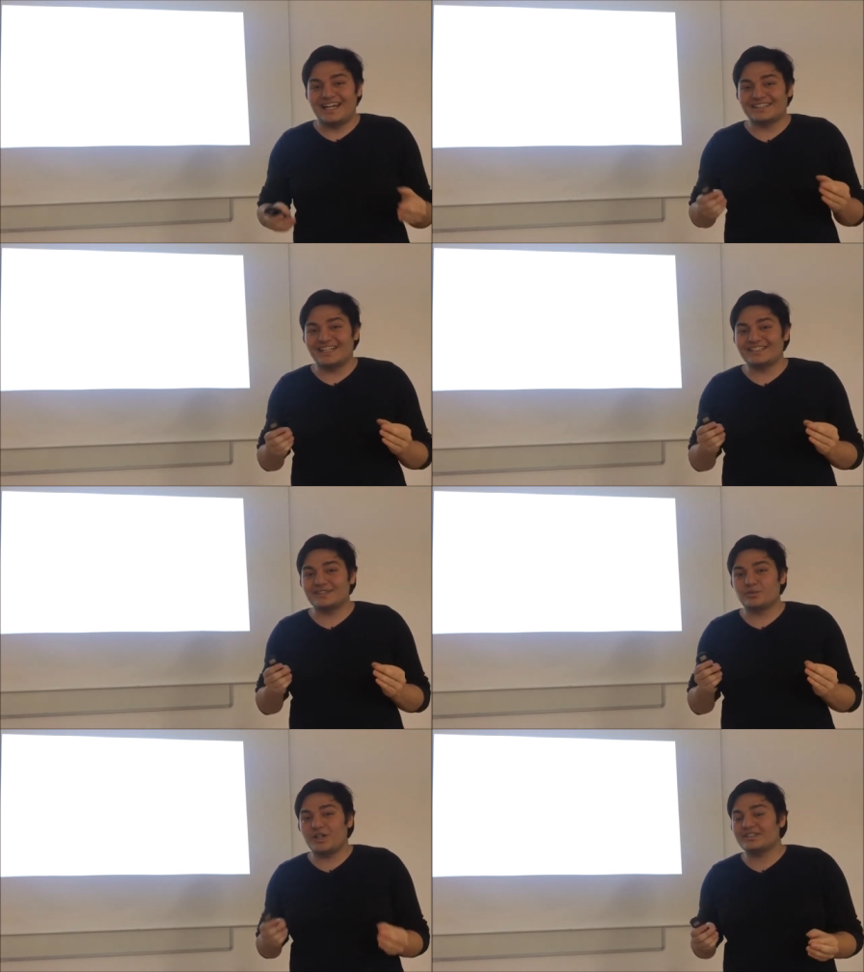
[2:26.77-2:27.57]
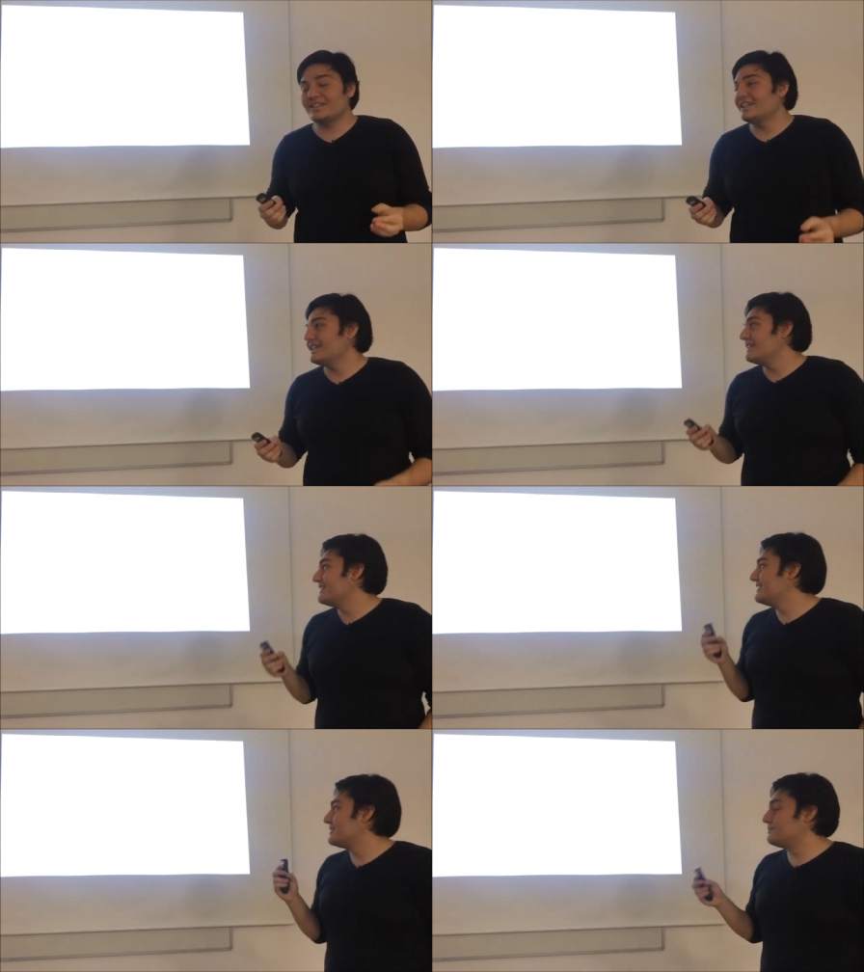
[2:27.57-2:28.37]
And that's what
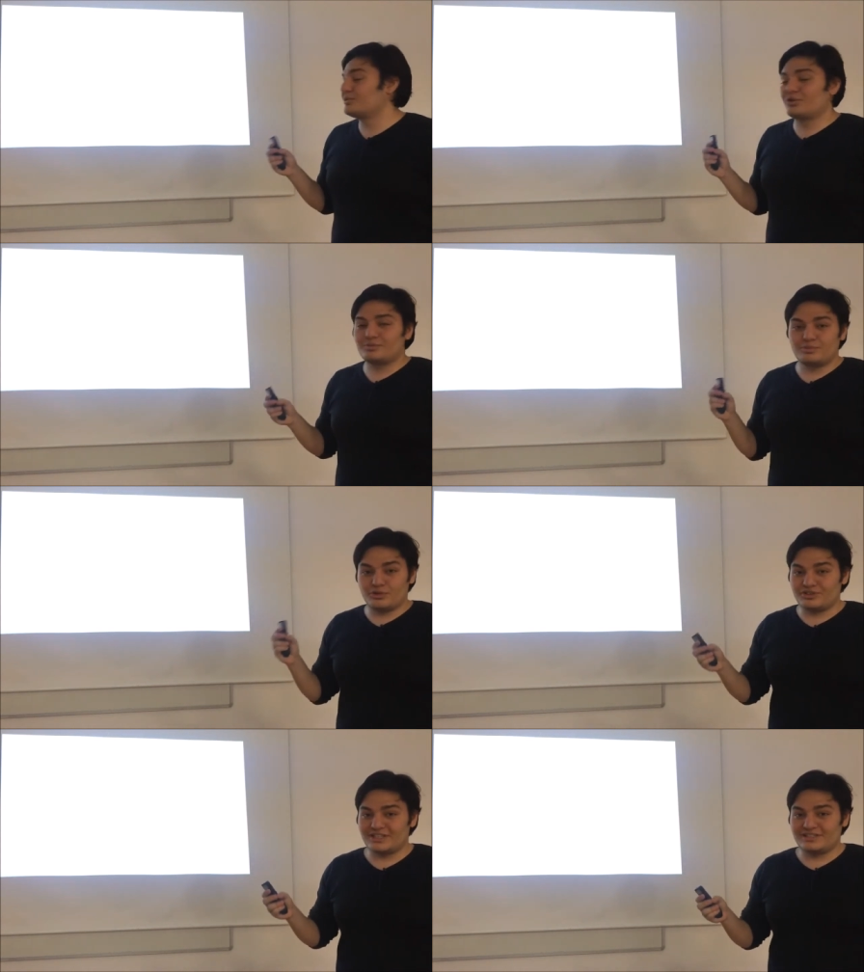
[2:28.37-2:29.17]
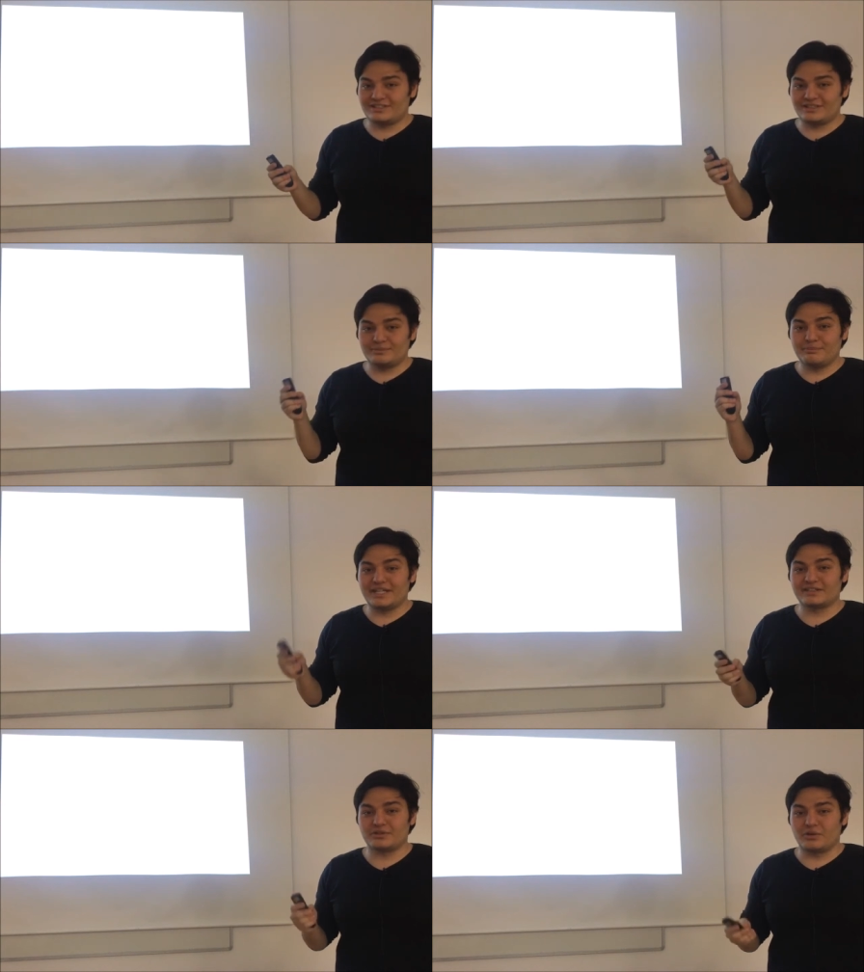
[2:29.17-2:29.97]
this pro project's
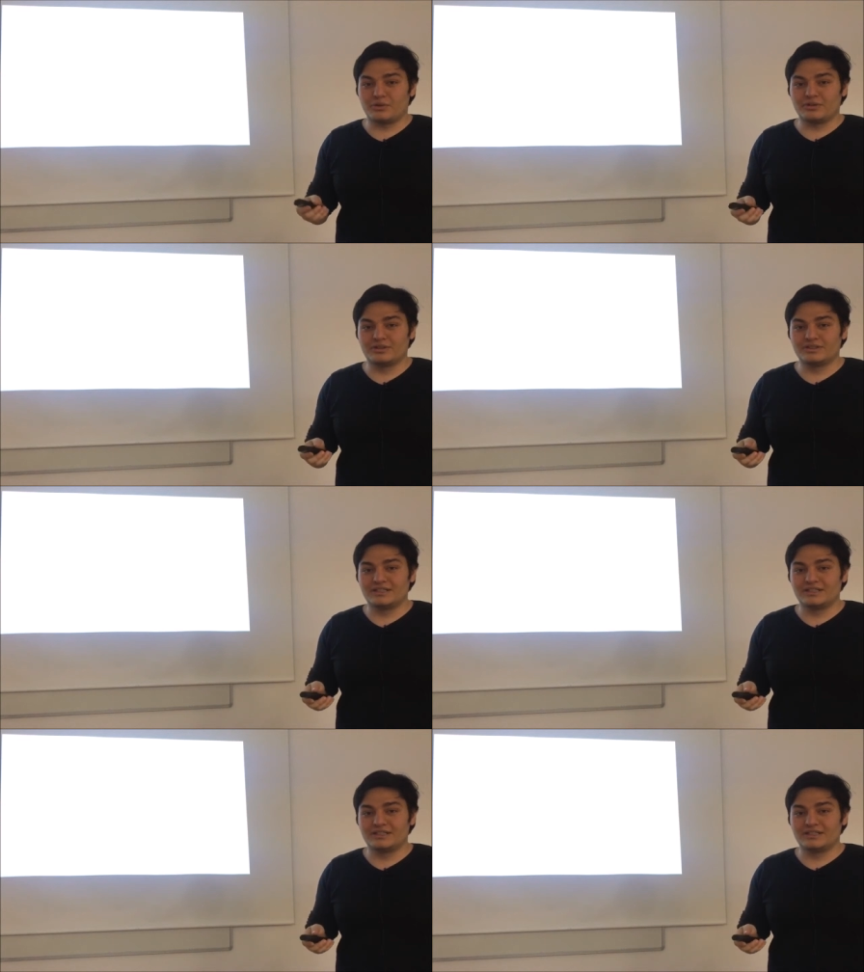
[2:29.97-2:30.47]
main goal.